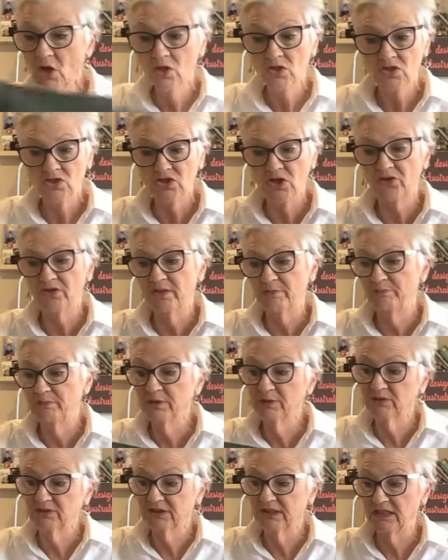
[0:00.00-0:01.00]
So the
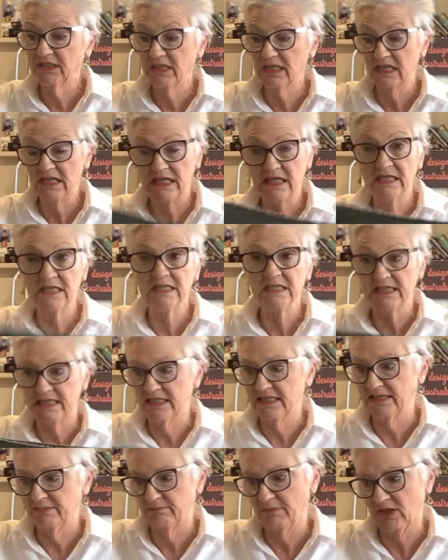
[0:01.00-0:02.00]
built-in ease
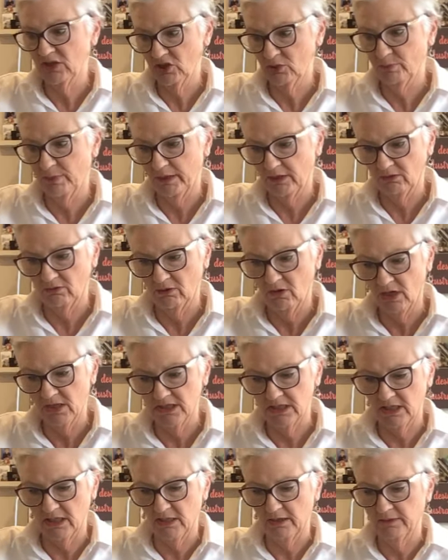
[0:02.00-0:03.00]
is a much better
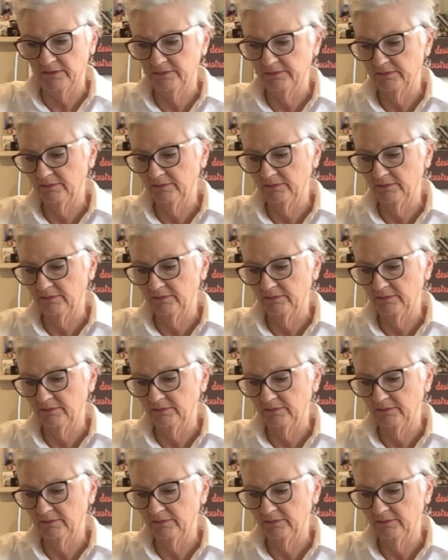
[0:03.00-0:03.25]
idea.